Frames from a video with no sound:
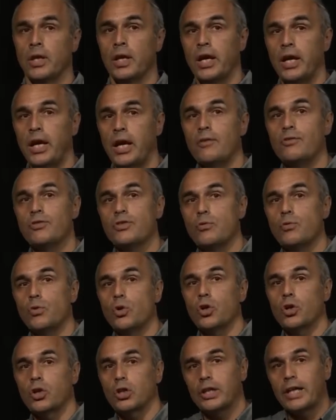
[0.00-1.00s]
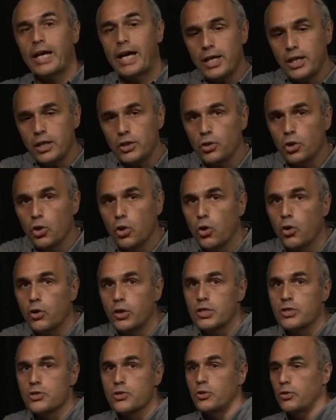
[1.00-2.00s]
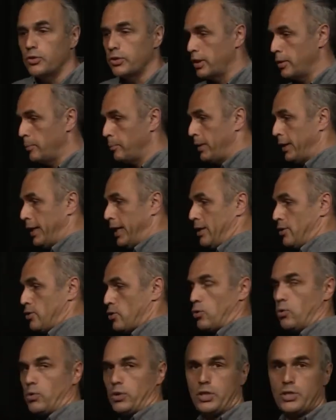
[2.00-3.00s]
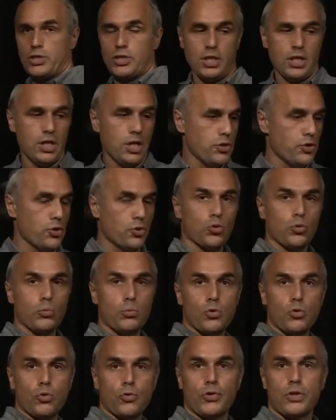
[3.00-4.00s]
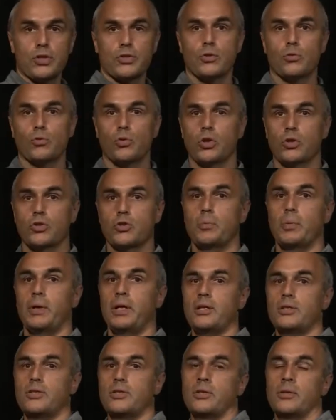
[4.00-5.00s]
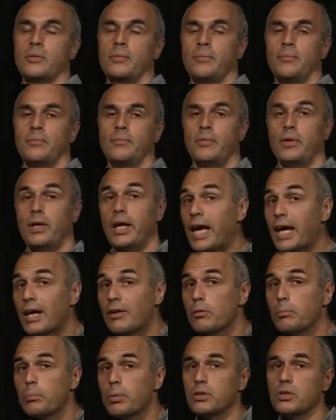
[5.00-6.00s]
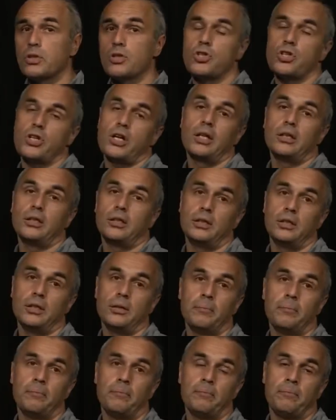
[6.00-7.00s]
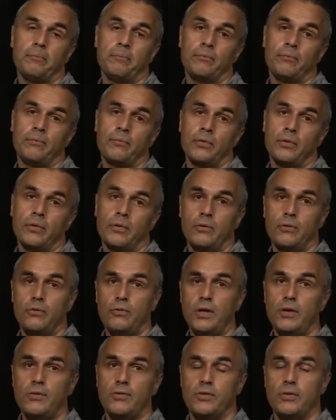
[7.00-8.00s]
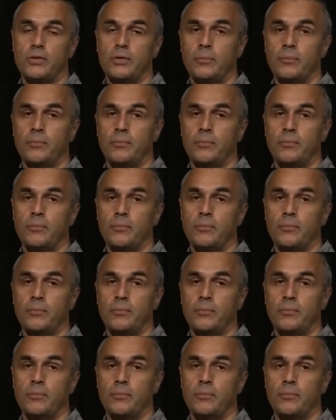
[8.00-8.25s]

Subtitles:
have the work lie in horizontal plane, so it is easy to move in the workspace. Equipotentiality. Fifth,